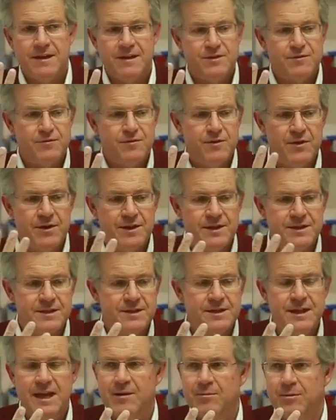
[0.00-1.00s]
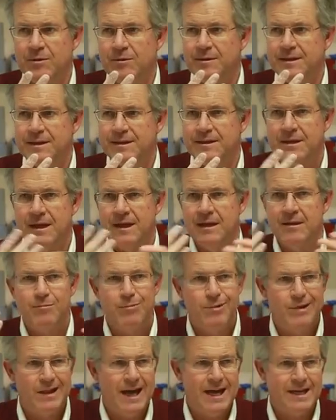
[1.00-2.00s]
that it's very stable. It's
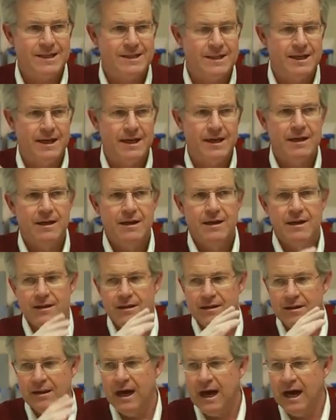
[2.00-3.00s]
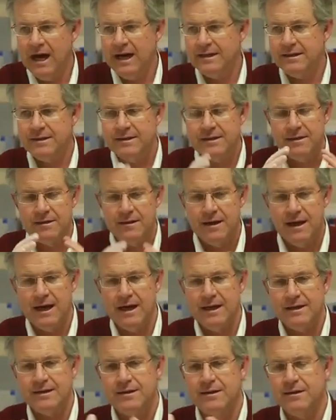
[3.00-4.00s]
like plastic. Lot to
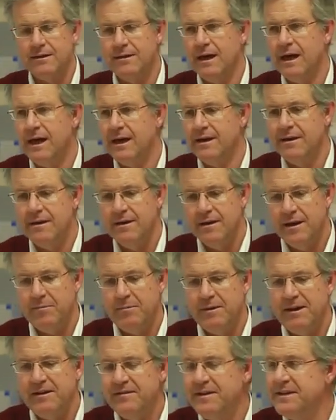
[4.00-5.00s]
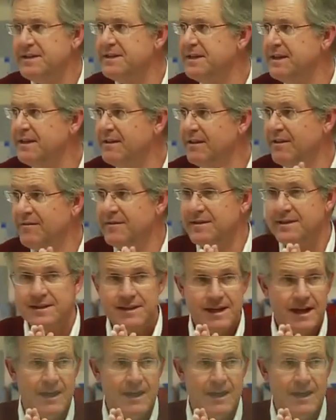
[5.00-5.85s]
lot to lot, a PVC glove is